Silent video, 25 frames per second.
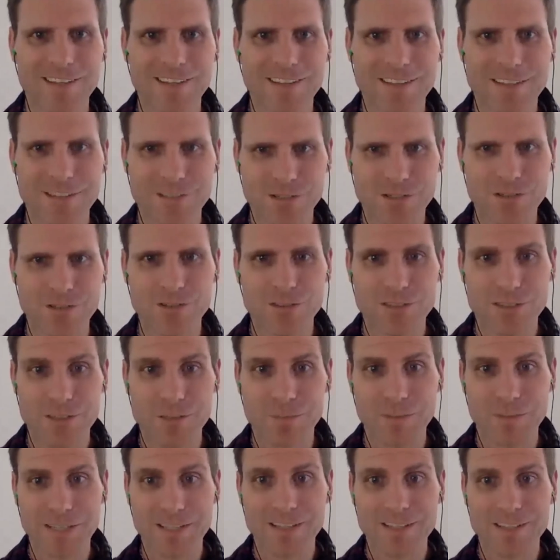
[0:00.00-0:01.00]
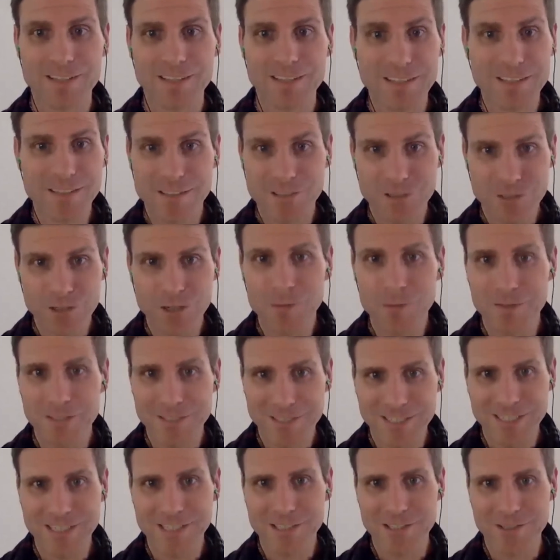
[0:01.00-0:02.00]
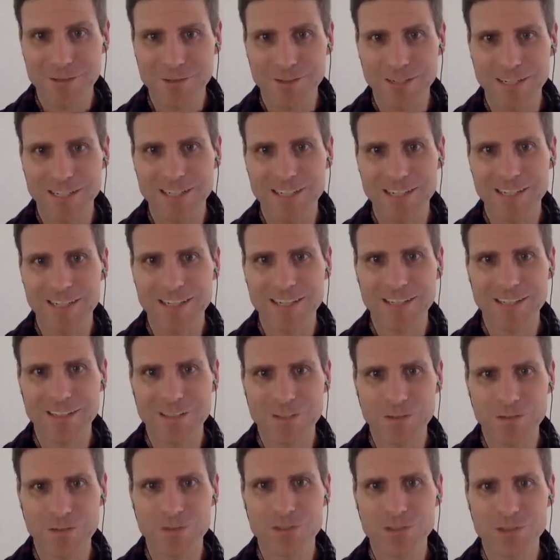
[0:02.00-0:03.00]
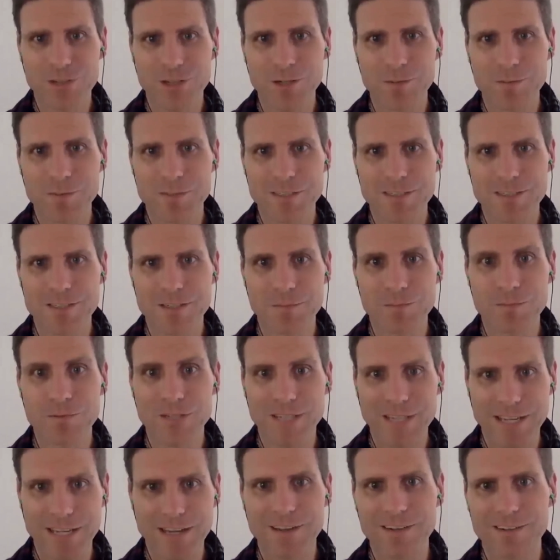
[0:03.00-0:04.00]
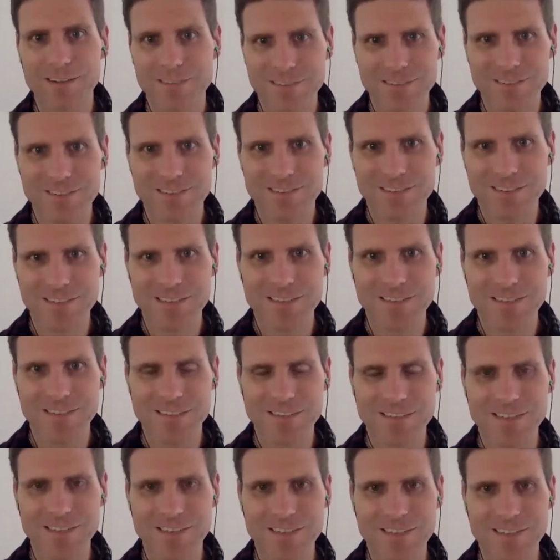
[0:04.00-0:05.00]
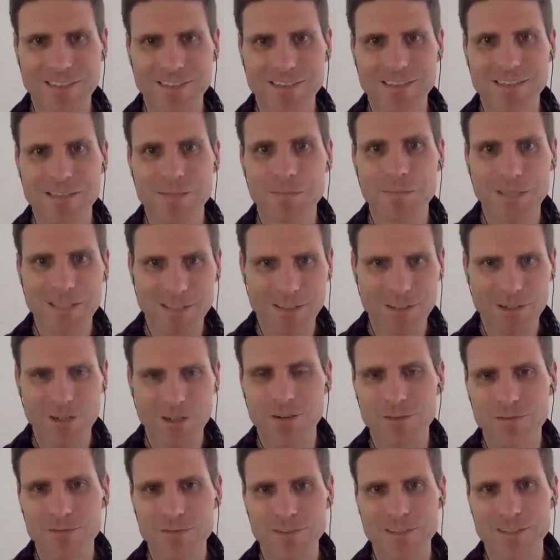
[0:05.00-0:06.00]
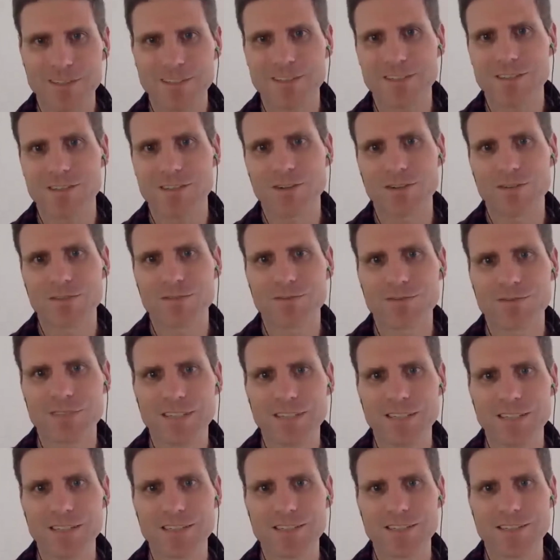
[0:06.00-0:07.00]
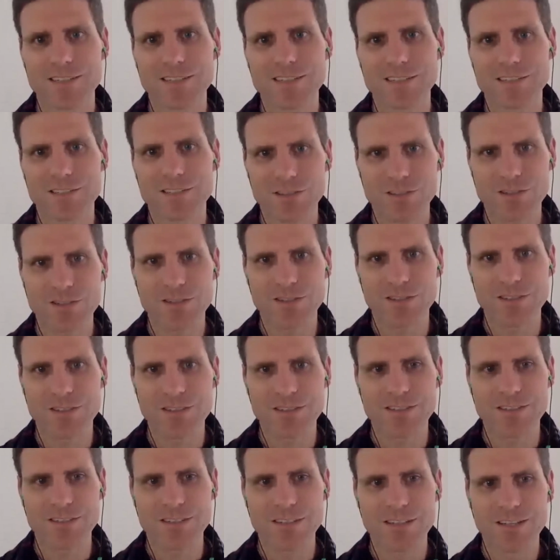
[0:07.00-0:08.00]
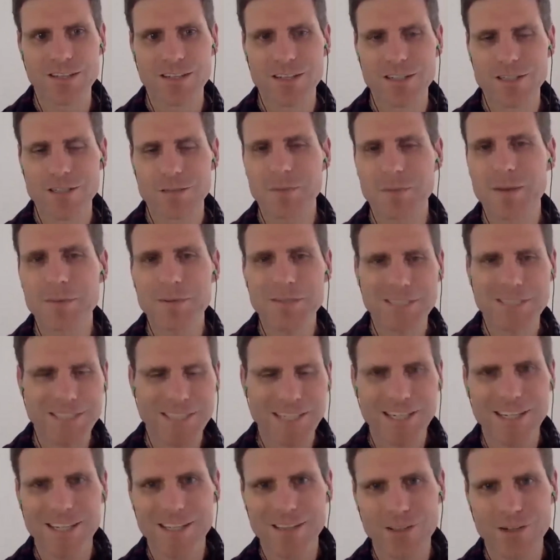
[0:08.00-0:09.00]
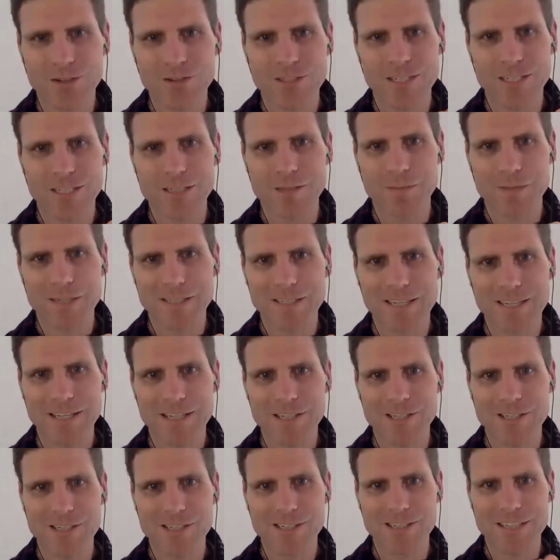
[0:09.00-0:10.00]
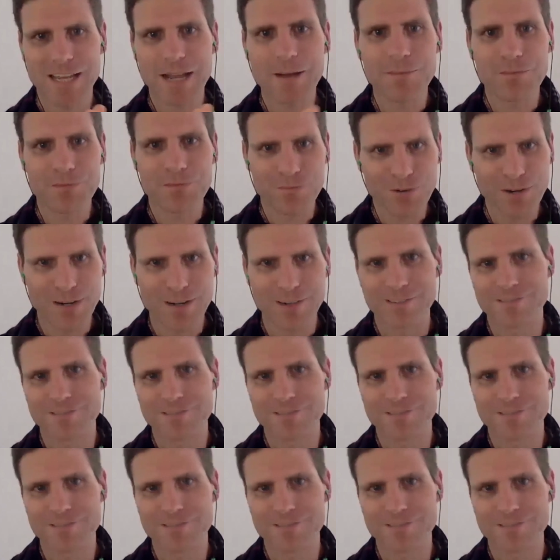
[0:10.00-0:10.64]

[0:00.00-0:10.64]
the student speak. That's the job of the teacher, right? Like, your job is to bring out the speaking confidence of these students. So maybe setting those expectations up front